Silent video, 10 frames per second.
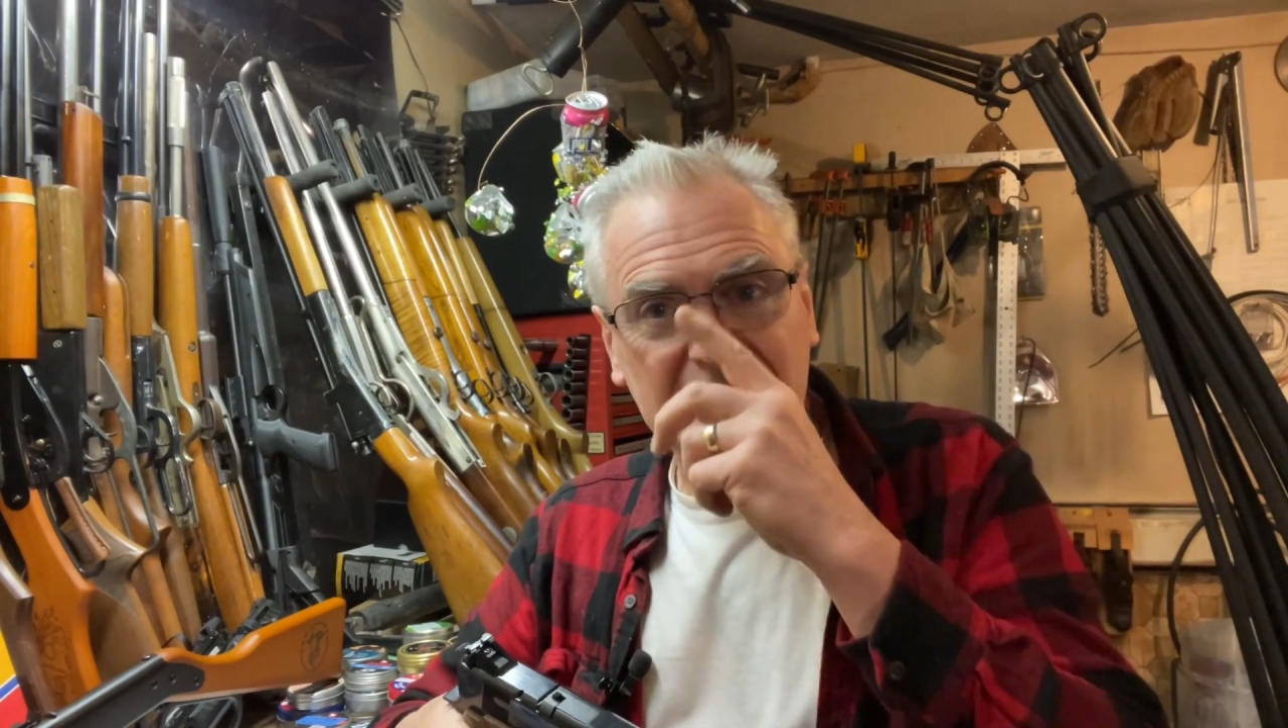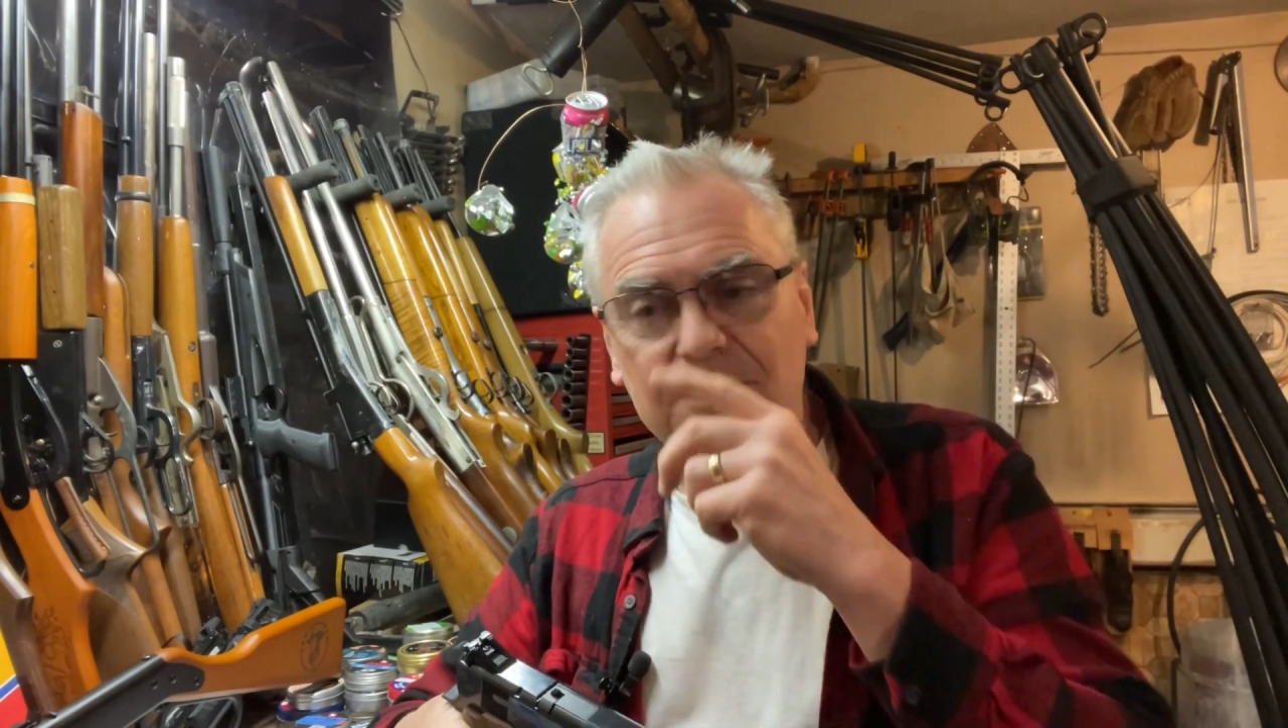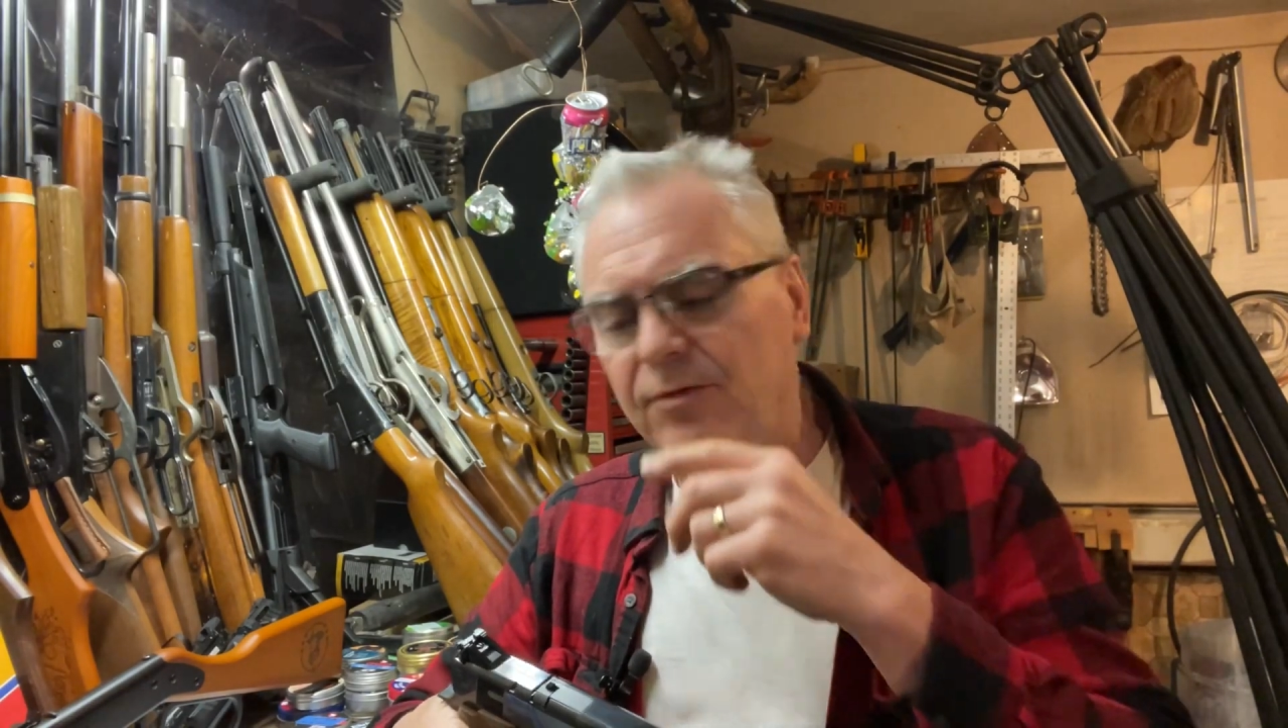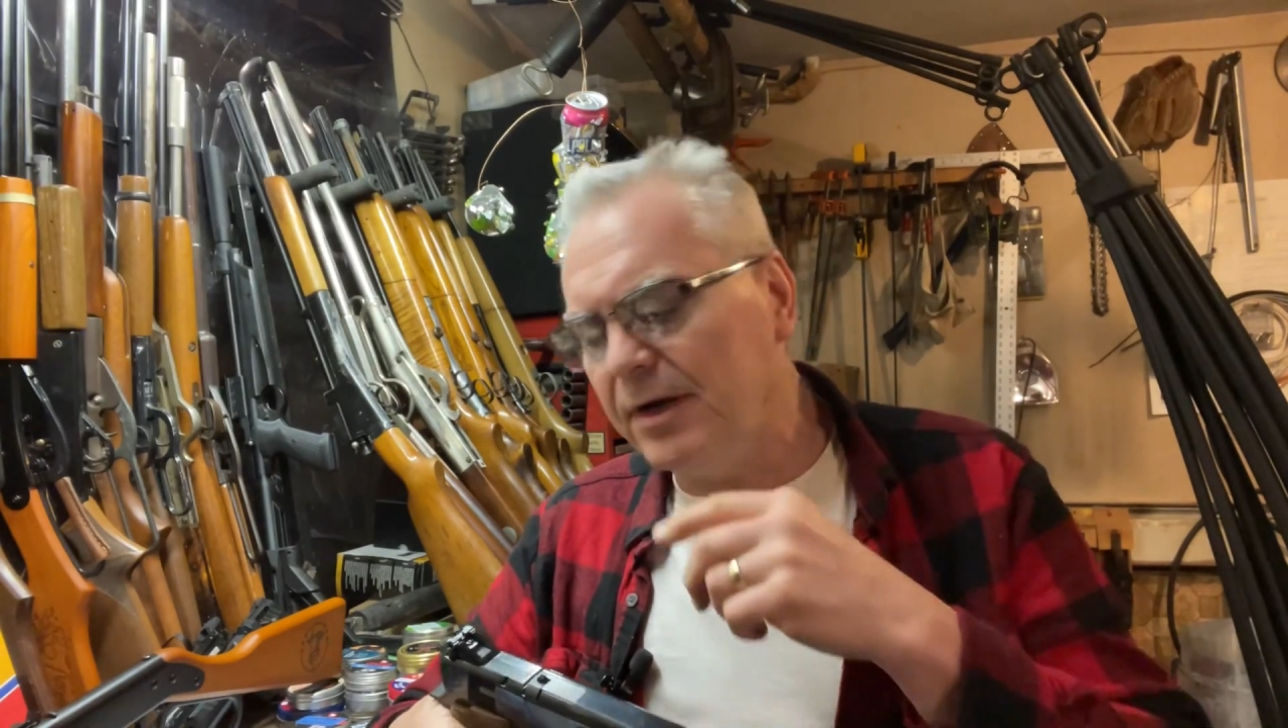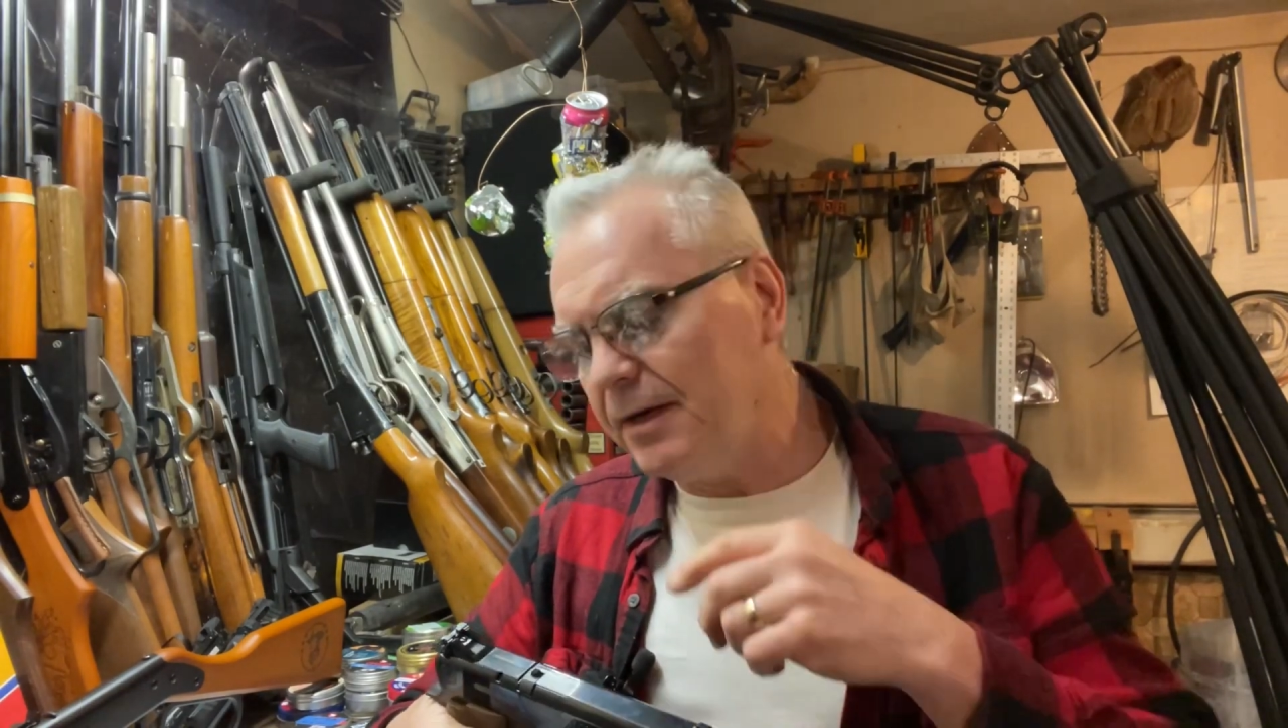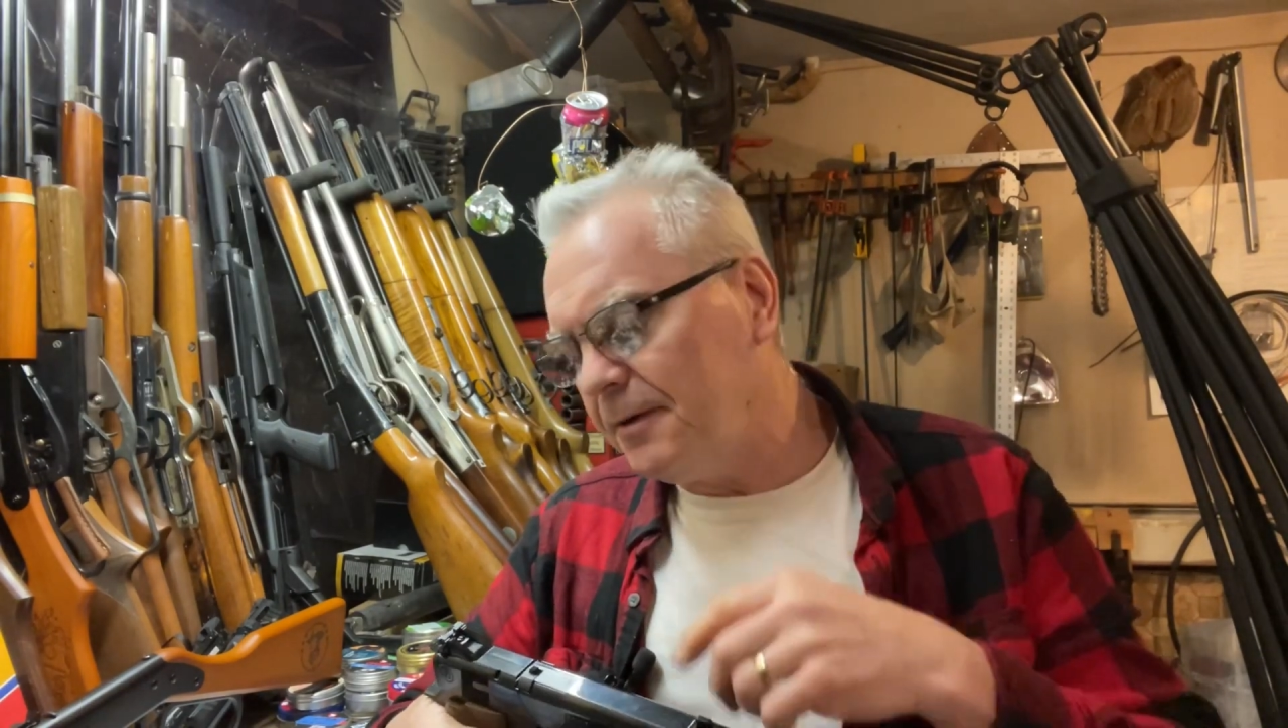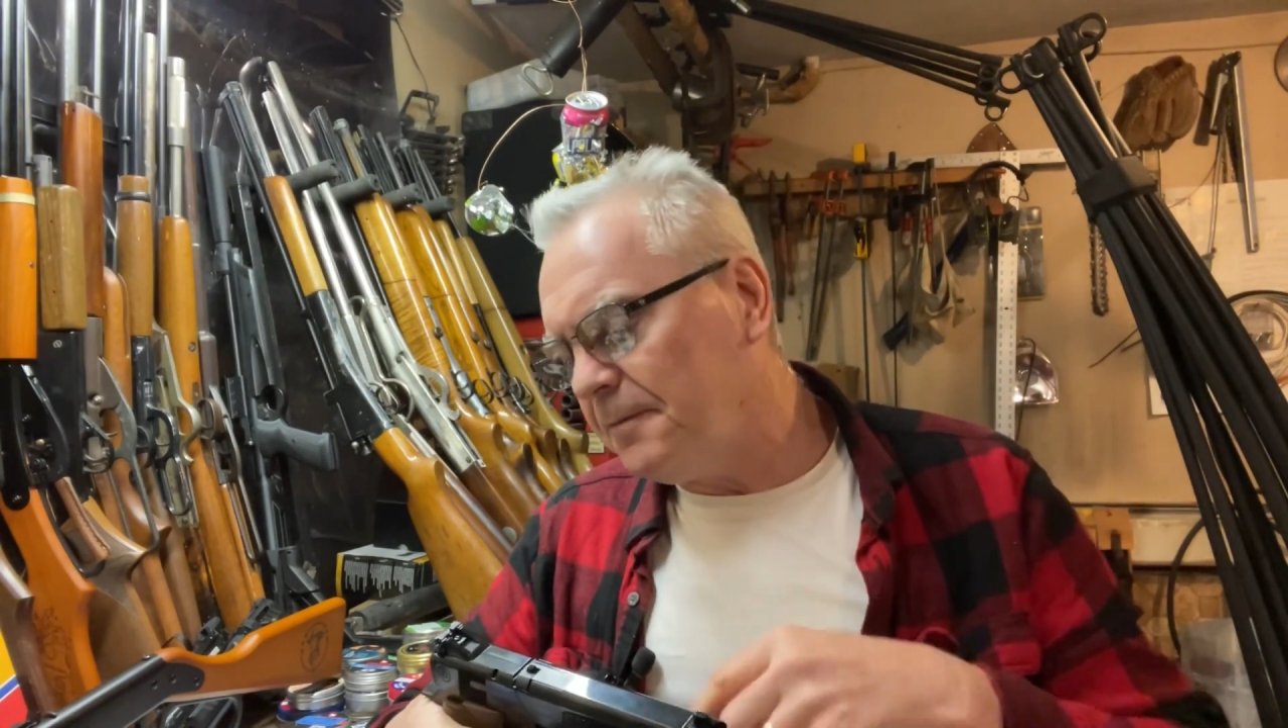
even